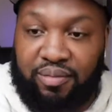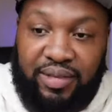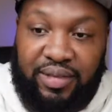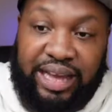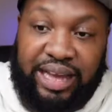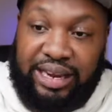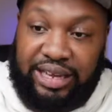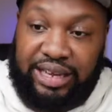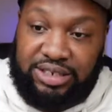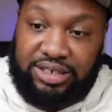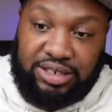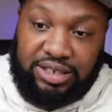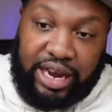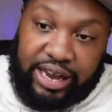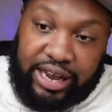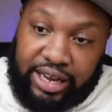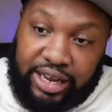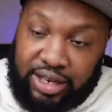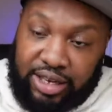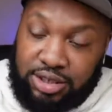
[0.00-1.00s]
in
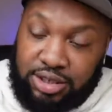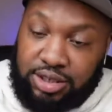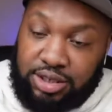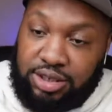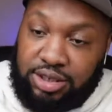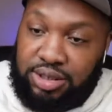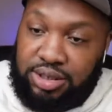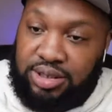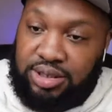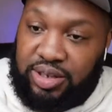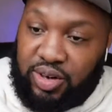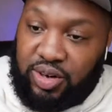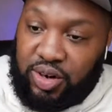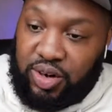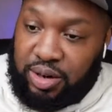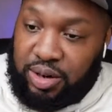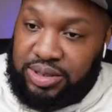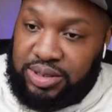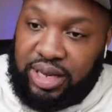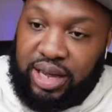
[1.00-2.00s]
exchange, you know
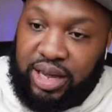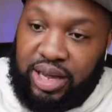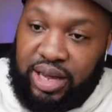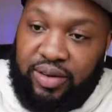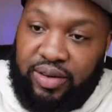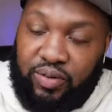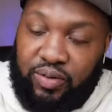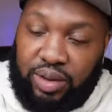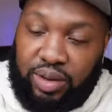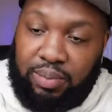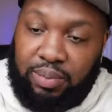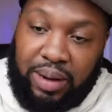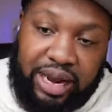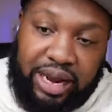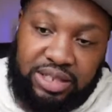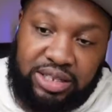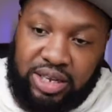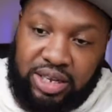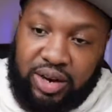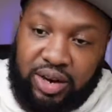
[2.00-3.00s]
what I'm saying, for the
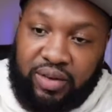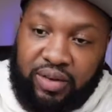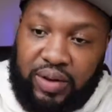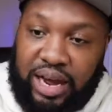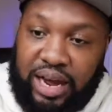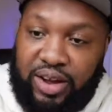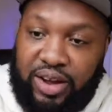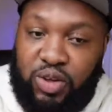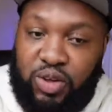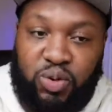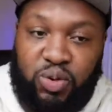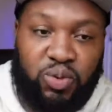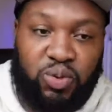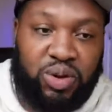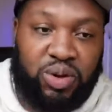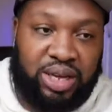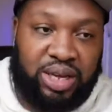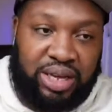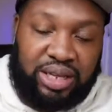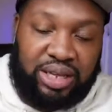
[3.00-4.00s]
monetary value
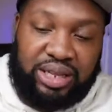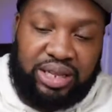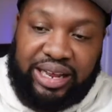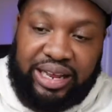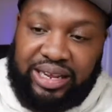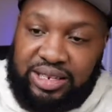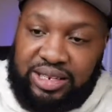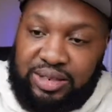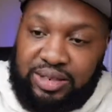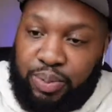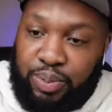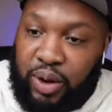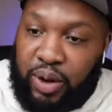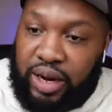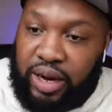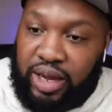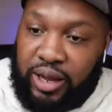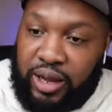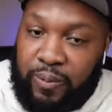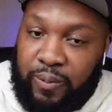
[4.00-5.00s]
that it is bringing.